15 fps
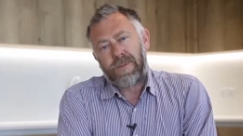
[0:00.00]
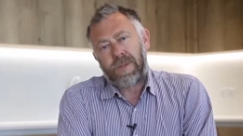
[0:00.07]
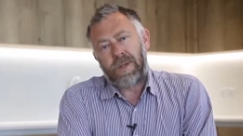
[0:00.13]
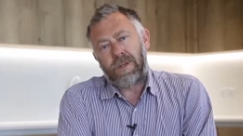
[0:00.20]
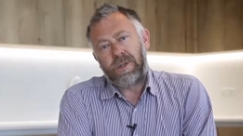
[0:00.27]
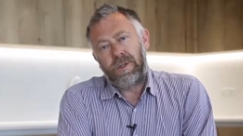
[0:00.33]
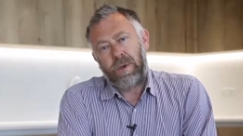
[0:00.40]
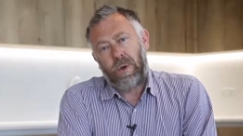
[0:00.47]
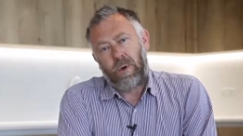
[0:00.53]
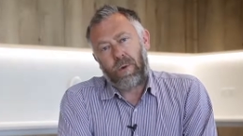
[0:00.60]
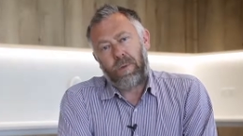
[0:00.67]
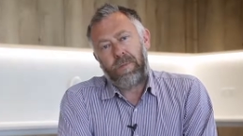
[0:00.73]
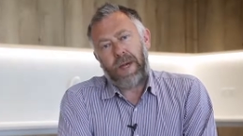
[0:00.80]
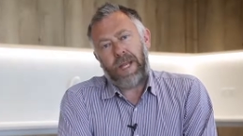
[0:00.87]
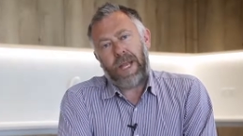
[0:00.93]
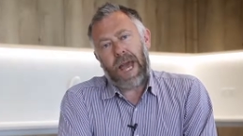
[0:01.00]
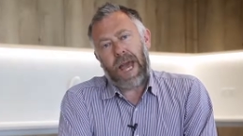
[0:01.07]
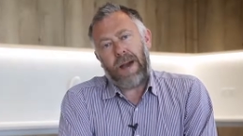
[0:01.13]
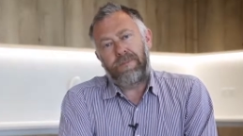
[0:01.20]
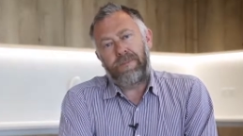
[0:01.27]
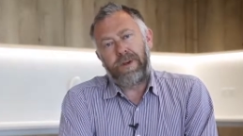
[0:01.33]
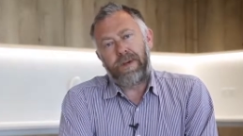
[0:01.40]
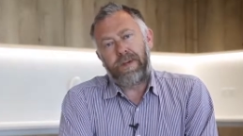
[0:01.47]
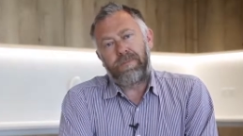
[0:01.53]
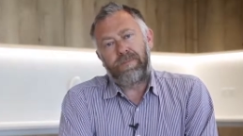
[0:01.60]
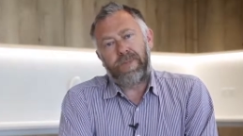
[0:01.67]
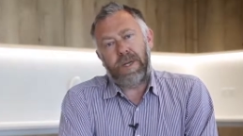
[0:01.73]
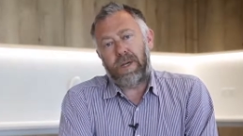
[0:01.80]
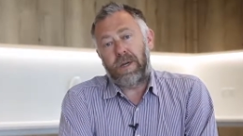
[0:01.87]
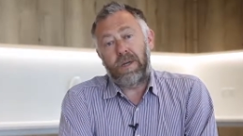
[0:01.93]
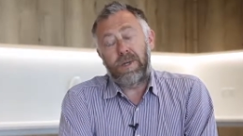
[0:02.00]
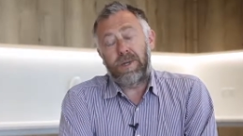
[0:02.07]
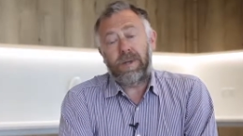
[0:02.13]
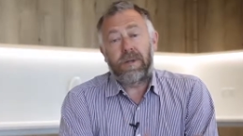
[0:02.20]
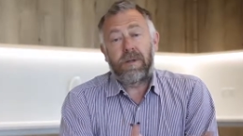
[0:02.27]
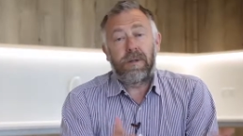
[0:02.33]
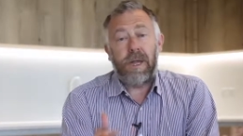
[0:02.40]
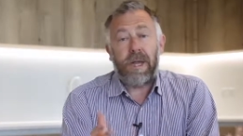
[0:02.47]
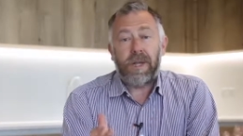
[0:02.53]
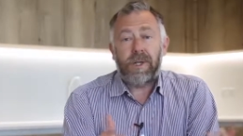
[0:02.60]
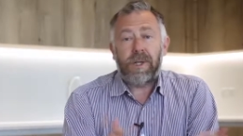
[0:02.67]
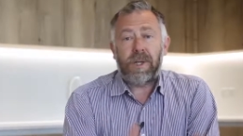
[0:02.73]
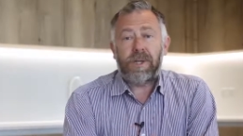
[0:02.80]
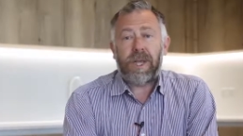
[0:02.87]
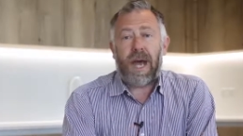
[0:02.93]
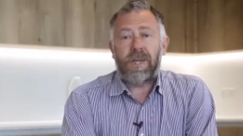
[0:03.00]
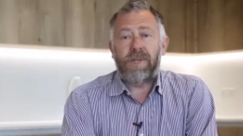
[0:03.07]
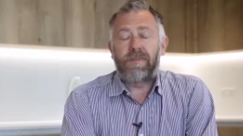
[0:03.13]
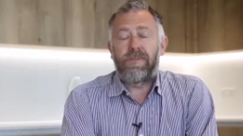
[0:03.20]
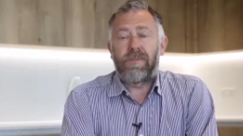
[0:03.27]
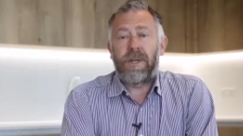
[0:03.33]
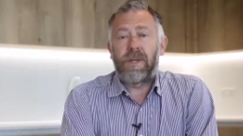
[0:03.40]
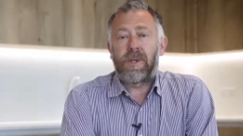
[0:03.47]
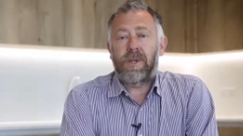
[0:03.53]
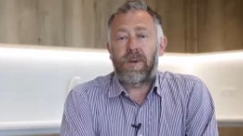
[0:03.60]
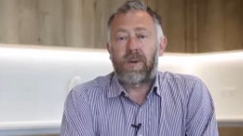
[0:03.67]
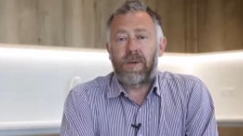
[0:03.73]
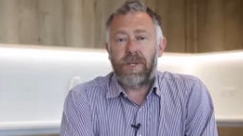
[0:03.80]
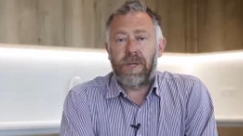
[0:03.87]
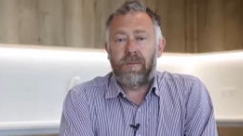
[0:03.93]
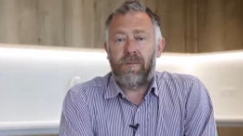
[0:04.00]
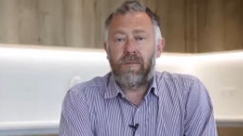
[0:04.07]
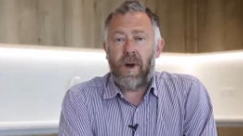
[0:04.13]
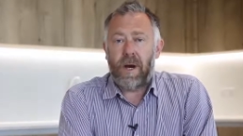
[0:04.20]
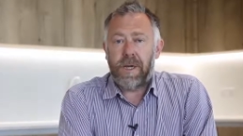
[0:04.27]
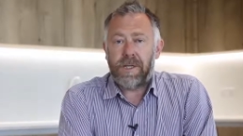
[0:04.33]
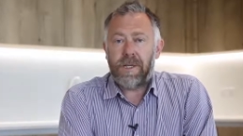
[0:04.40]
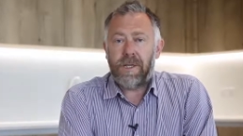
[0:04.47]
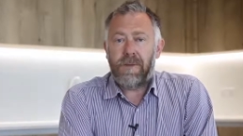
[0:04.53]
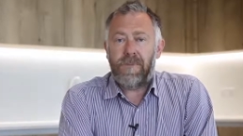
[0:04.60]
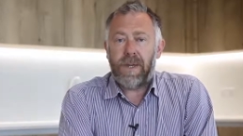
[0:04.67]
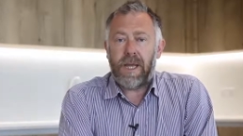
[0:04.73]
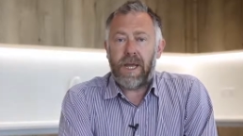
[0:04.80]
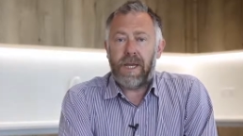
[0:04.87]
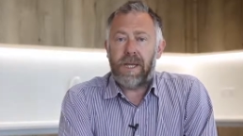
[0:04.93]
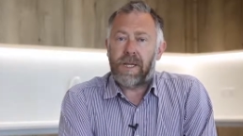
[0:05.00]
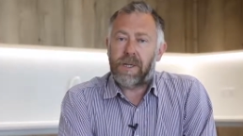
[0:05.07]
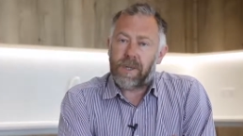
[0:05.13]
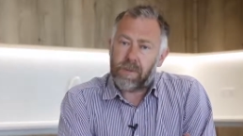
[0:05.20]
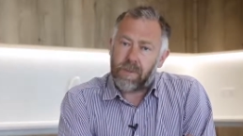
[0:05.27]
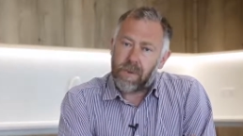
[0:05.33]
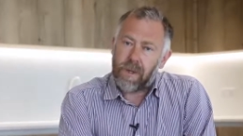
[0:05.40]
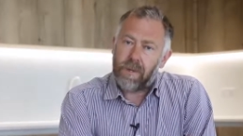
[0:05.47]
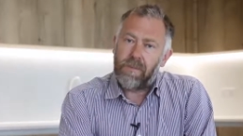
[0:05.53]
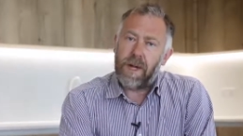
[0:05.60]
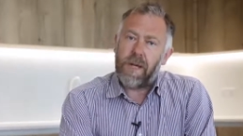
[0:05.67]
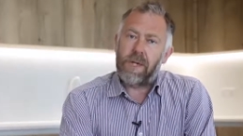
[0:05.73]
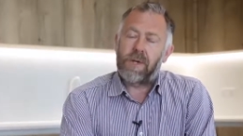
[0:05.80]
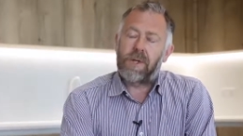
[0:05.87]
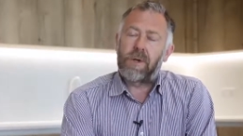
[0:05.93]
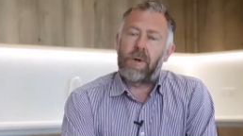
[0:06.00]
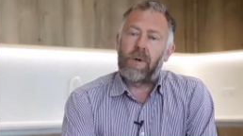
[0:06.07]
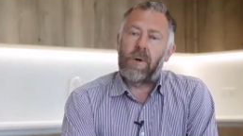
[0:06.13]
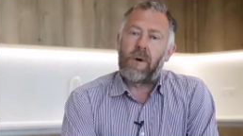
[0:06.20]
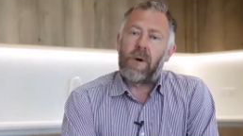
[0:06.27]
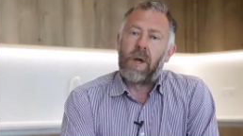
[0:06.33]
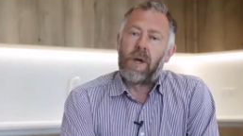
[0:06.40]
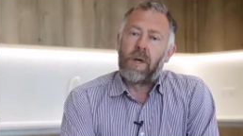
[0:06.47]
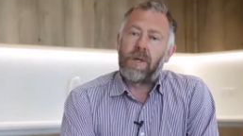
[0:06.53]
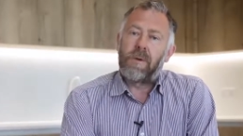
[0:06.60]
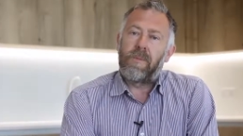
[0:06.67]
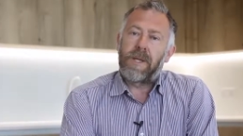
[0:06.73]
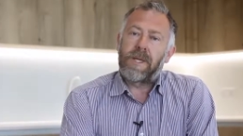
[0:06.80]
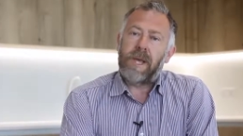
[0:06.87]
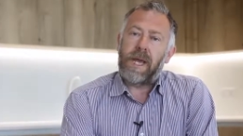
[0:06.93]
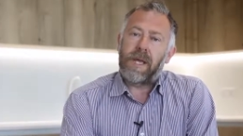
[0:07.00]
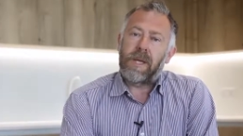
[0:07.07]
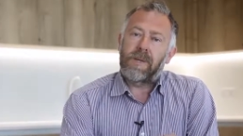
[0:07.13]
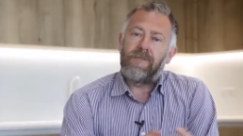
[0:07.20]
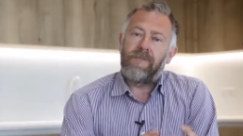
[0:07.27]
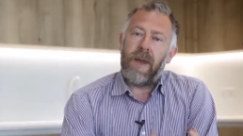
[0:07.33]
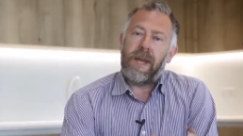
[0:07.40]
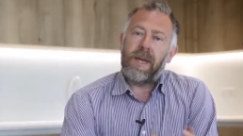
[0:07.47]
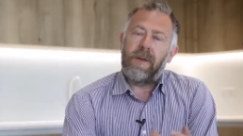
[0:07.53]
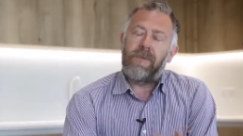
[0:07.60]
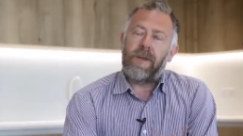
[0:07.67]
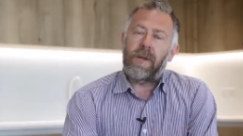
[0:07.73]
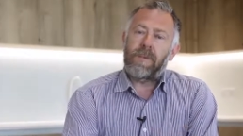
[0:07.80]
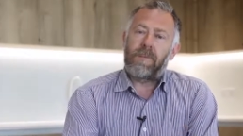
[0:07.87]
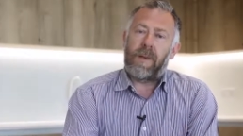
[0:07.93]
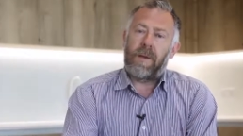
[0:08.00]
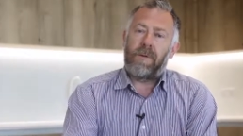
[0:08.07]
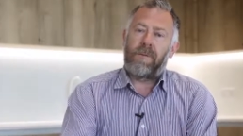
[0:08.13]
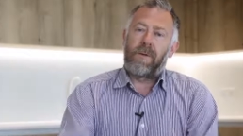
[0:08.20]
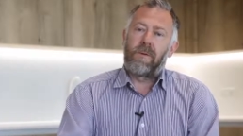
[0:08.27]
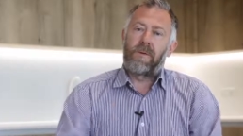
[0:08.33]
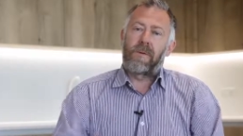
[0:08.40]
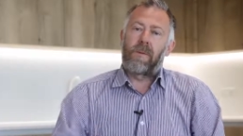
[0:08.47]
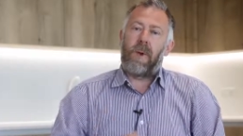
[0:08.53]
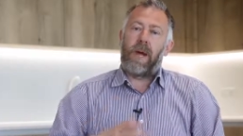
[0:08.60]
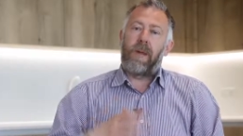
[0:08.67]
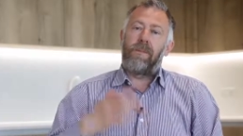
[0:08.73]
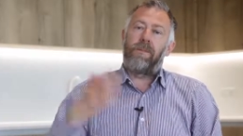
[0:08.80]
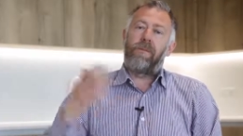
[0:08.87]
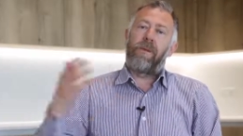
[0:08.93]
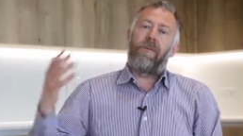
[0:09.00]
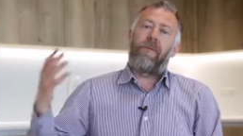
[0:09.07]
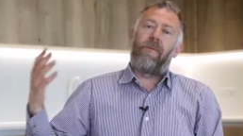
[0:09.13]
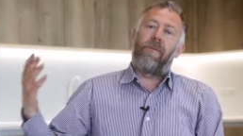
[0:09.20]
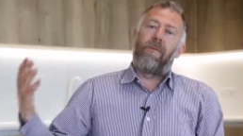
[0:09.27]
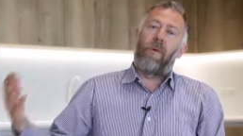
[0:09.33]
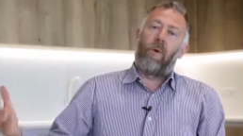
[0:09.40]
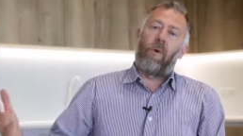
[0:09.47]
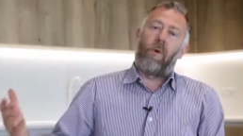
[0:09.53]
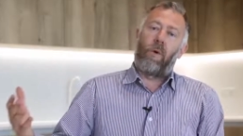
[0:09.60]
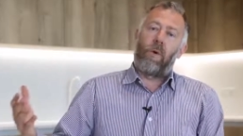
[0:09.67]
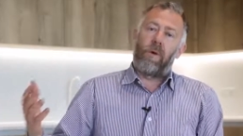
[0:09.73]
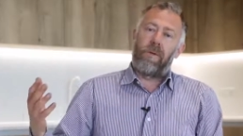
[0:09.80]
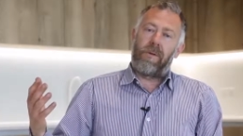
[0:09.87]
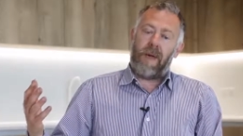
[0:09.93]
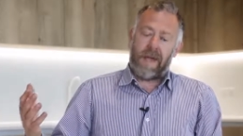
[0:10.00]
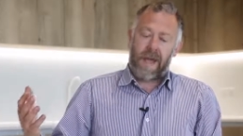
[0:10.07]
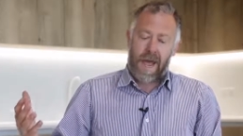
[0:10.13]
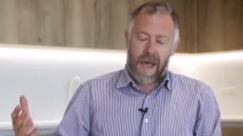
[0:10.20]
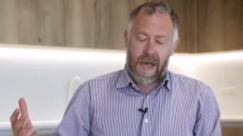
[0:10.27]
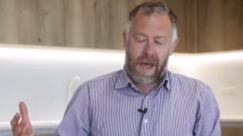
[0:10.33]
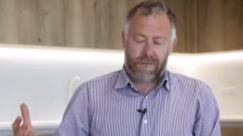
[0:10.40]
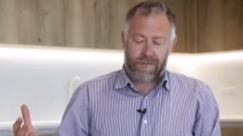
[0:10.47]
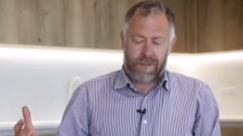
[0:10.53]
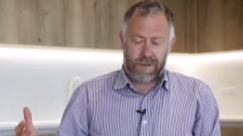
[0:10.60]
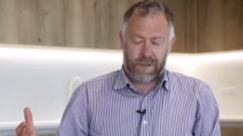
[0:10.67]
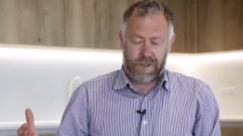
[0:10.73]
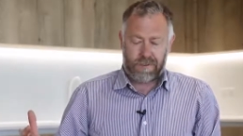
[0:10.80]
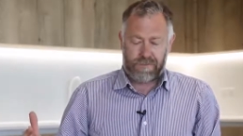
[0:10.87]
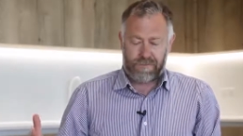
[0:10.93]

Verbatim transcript: can normally happen because it just hasn't been sorted right at the beginning. So we'll make sure that we take as many of those pitfalls away before they happen.